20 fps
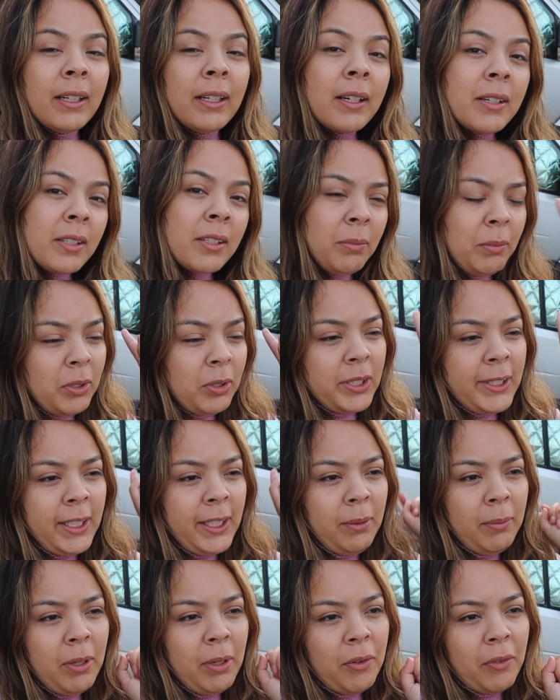There's a
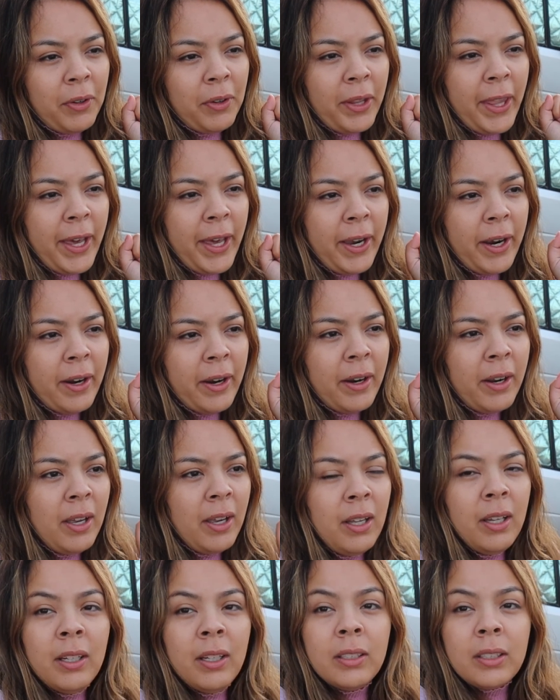museum over there,
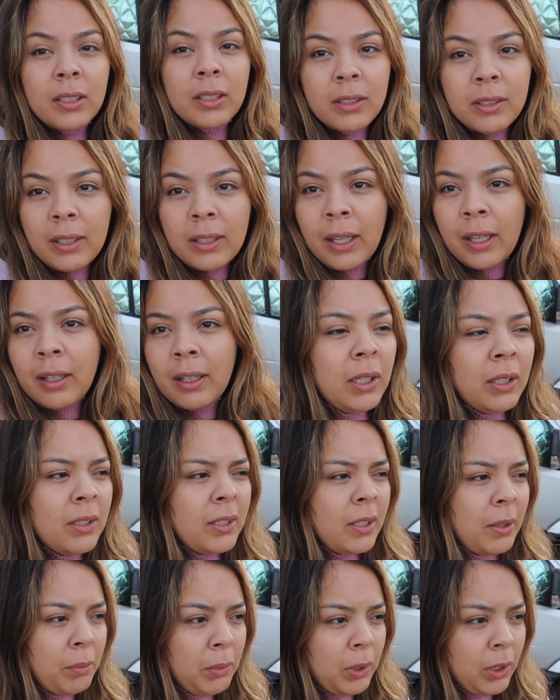just like in a
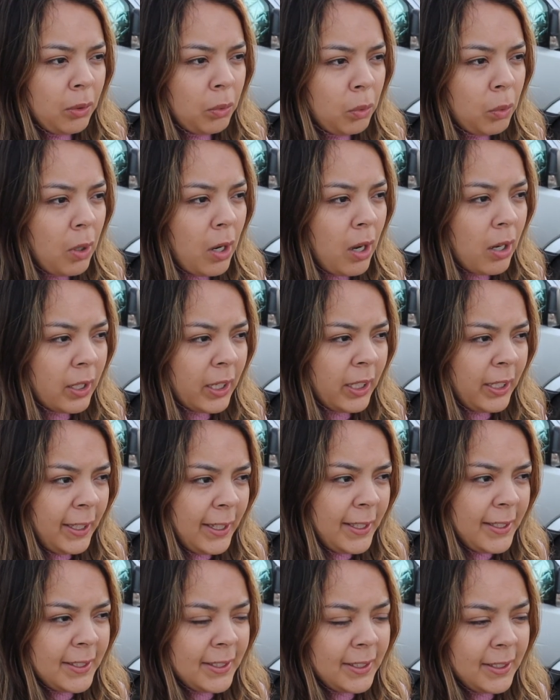ten minute walking
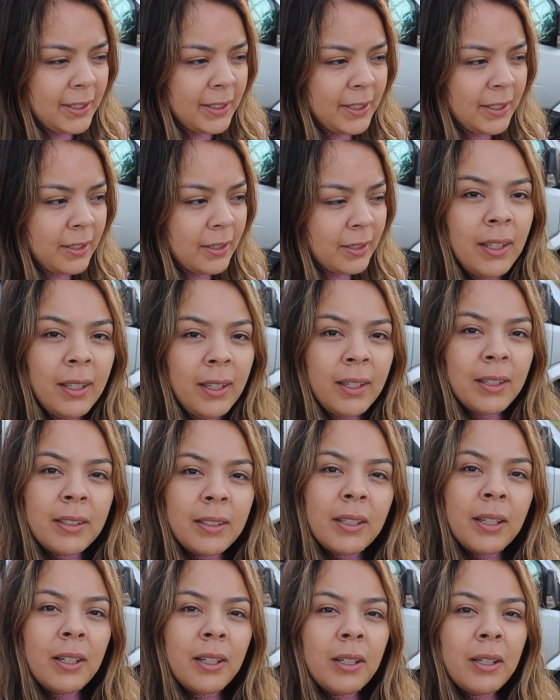distance.
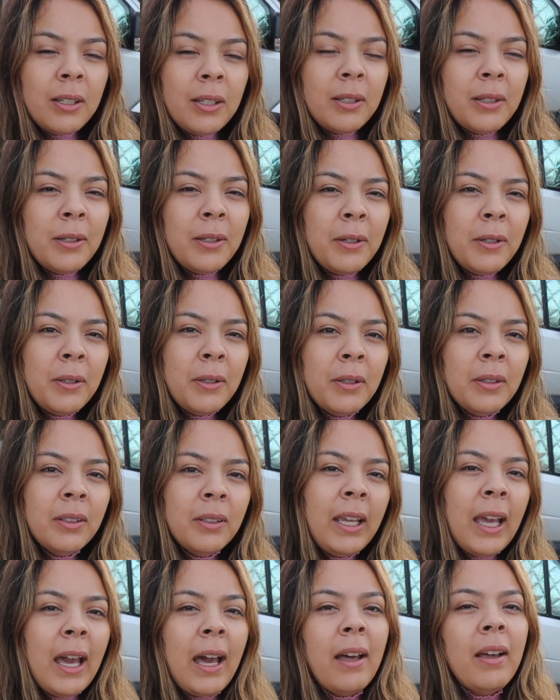So
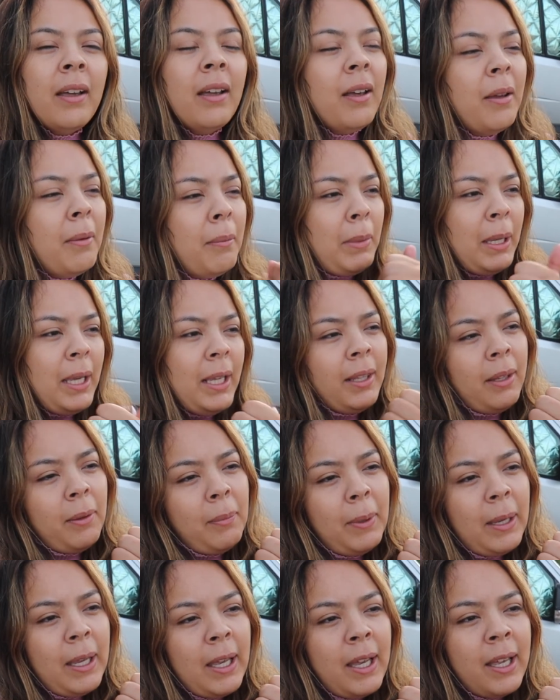yeah, make the
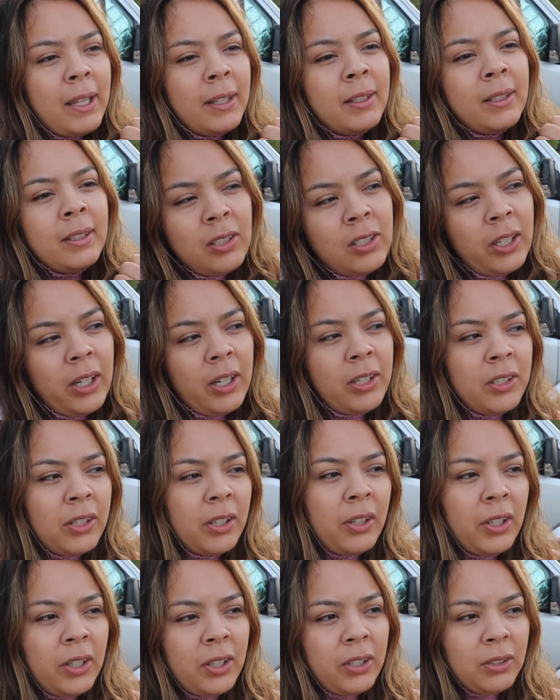bed, change
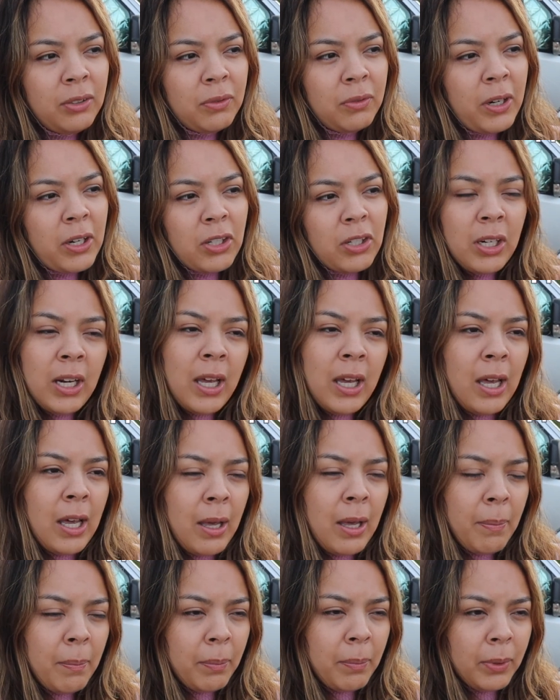clothes, freshen
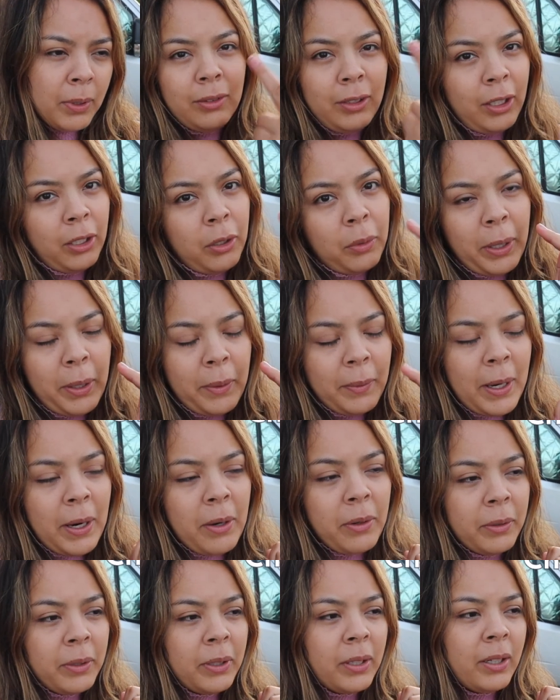up, the other way
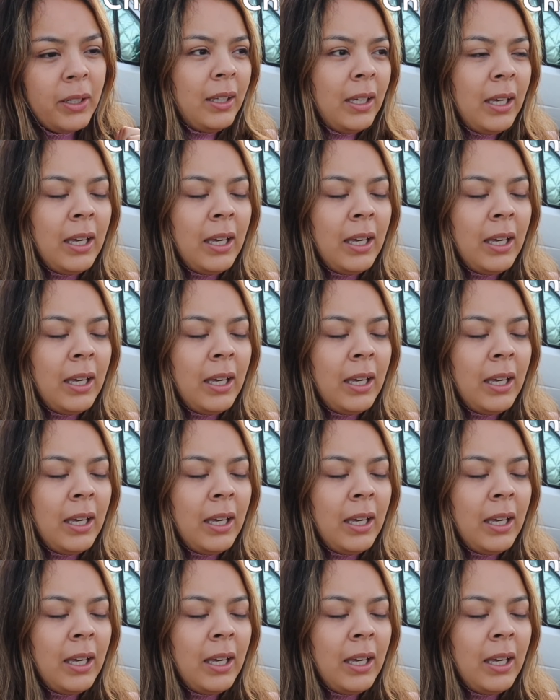around,